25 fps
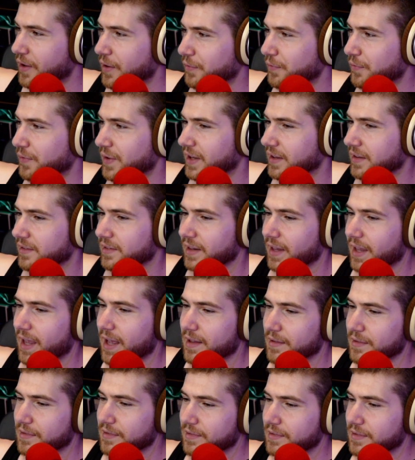things, I
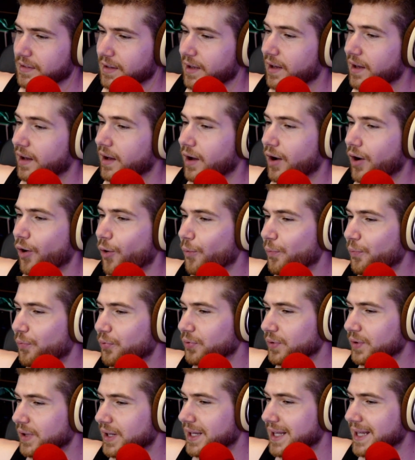guess. Uh,
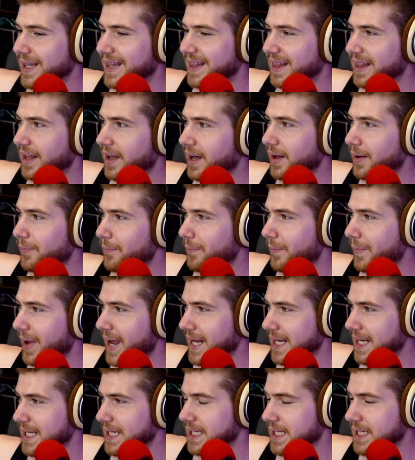hopefully, not
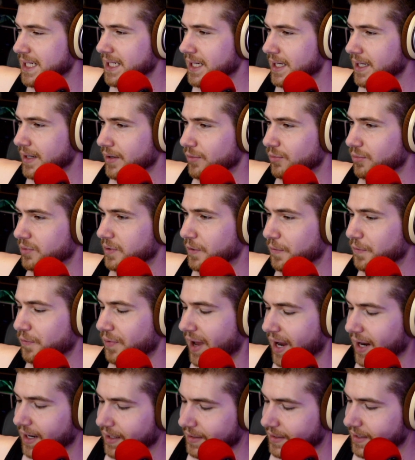many were
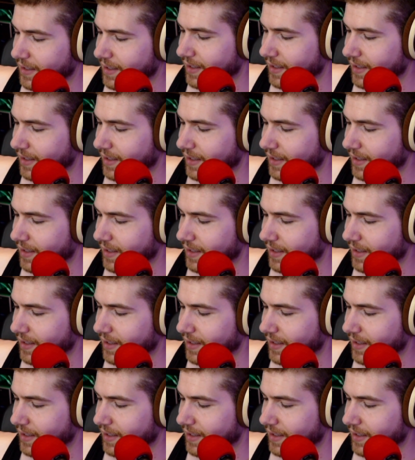affected,